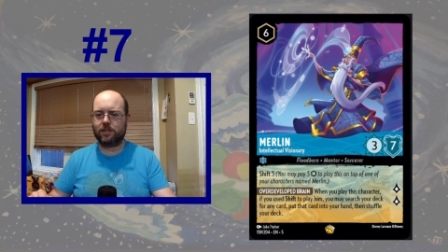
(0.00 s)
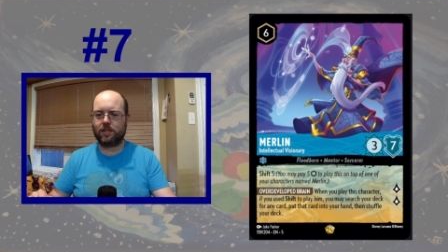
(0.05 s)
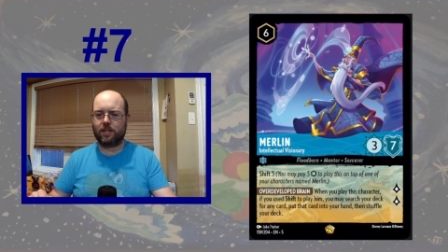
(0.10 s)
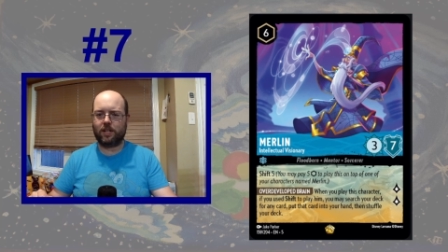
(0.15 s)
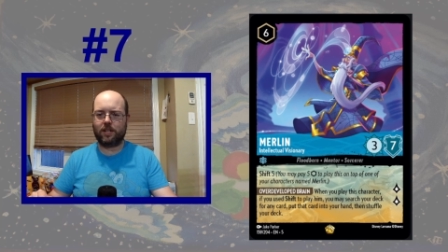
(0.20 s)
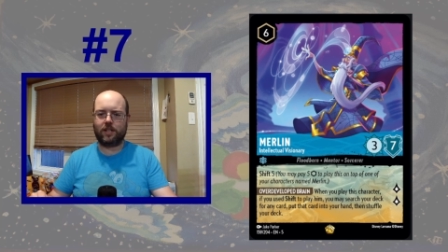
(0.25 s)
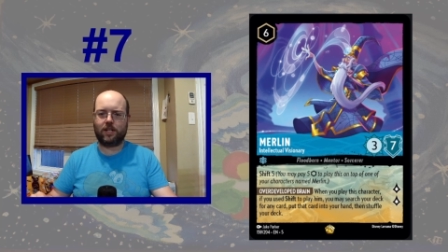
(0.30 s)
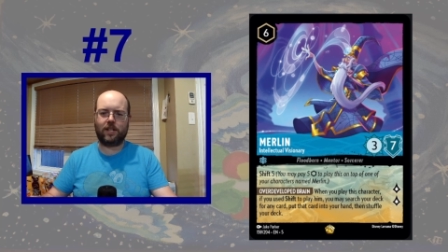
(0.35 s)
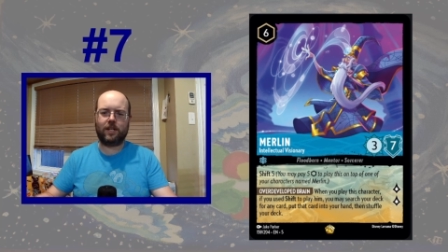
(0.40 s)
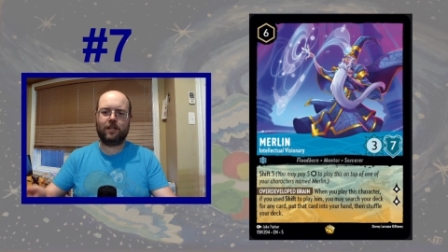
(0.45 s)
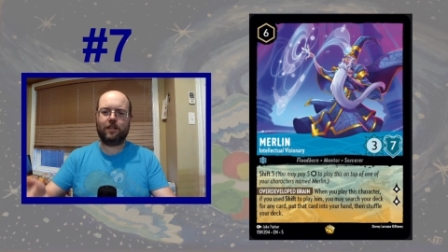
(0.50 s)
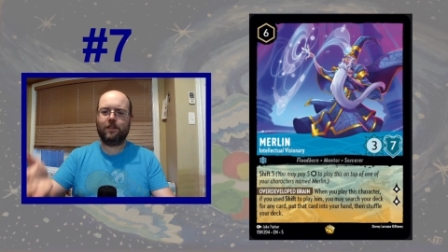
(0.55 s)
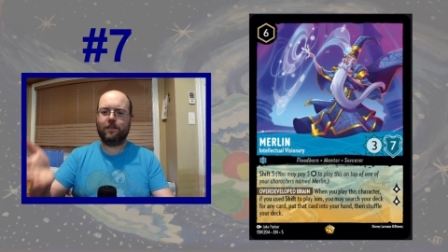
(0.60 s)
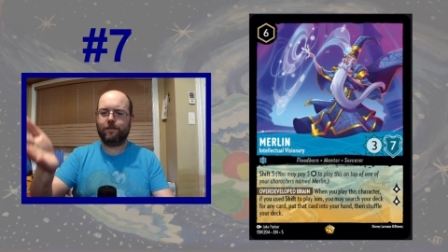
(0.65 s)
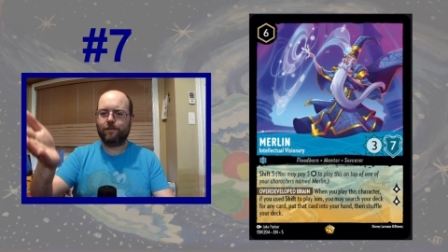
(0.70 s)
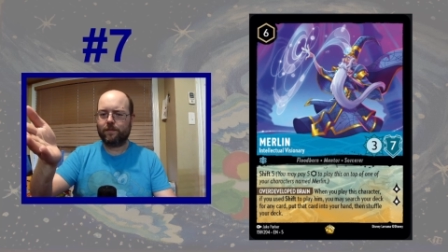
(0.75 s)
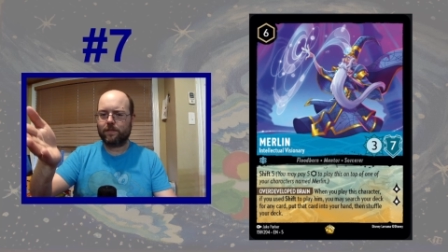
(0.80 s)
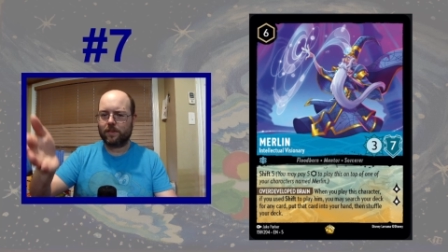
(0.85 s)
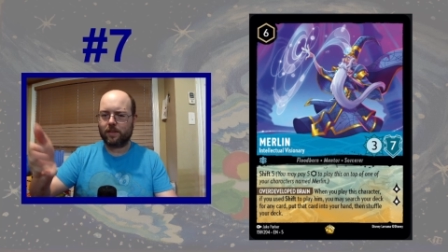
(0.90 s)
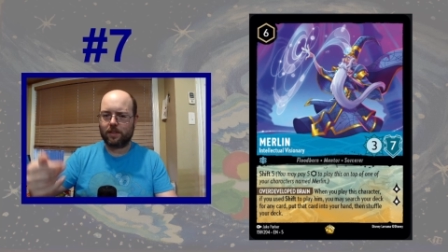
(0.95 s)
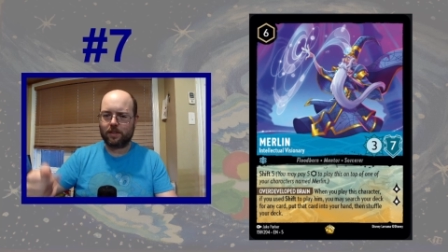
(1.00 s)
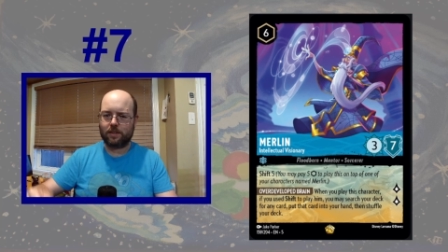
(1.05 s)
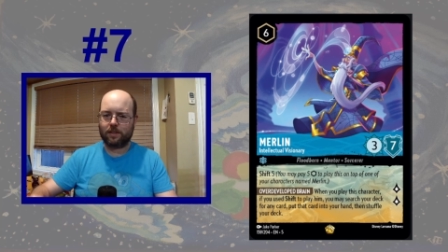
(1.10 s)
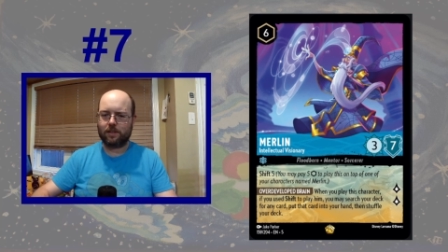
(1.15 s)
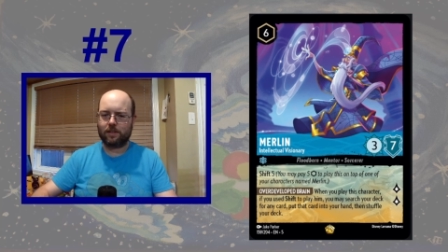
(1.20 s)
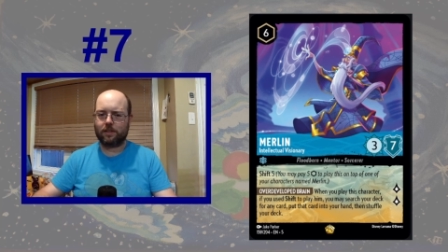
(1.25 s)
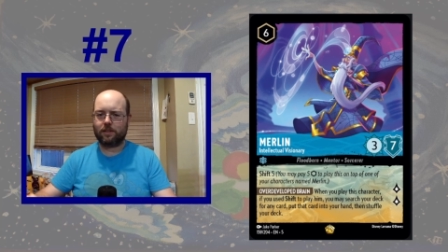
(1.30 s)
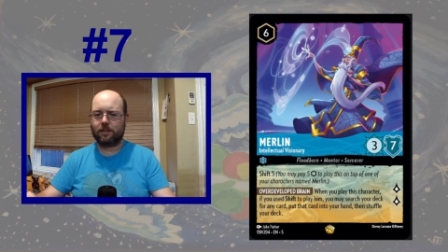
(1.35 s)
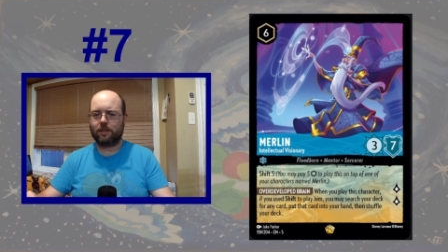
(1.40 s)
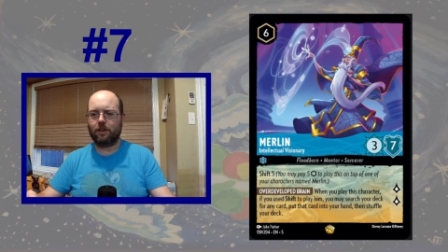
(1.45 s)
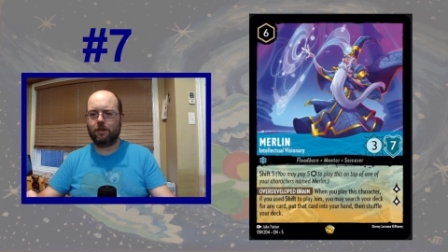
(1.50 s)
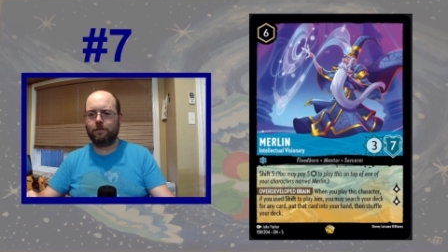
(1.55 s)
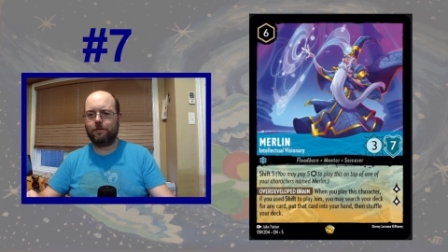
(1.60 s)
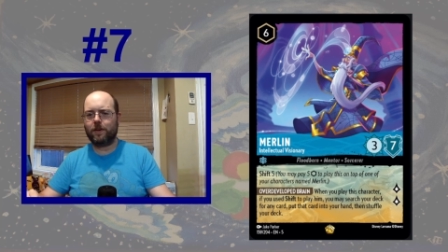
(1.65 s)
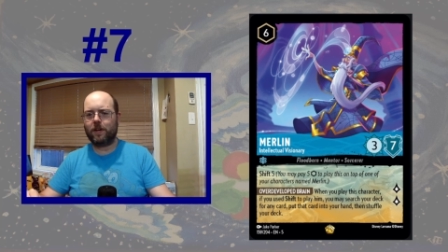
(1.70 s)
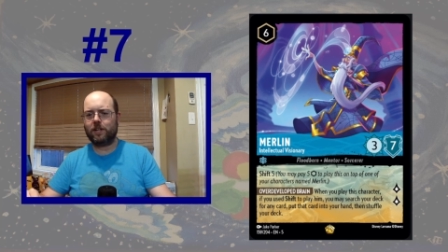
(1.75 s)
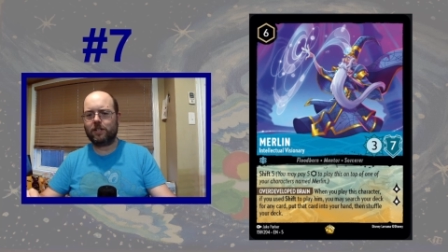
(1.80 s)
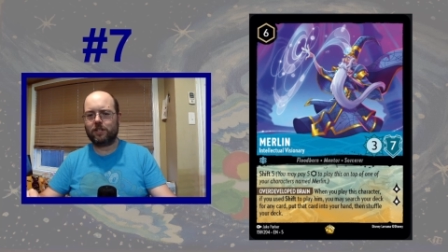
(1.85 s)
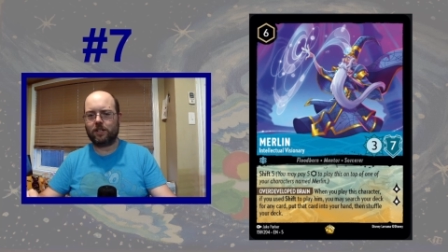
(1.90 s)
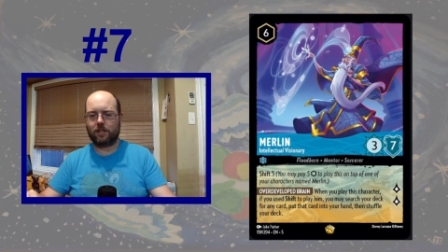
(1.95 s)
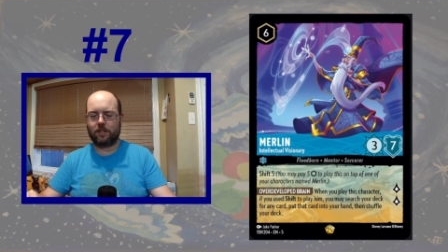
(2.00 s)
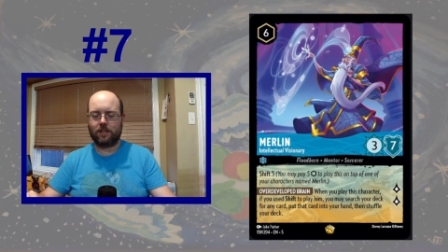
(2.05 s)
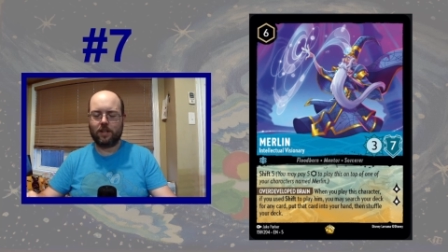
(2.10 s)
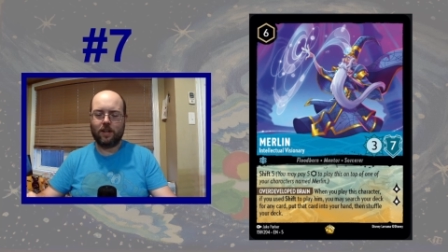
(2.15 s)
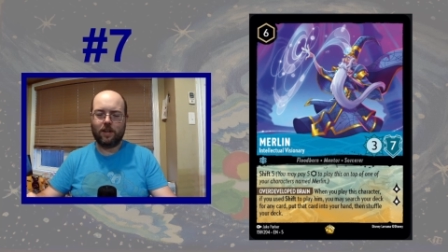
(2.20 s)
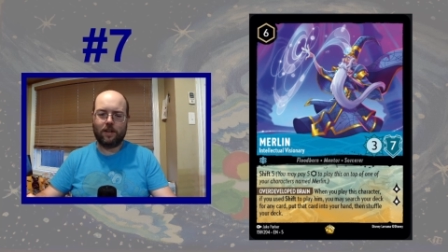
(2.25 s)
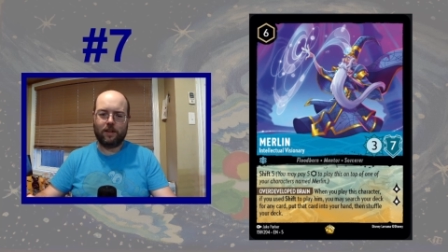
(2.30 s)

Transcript: Lightning? Go fetch it.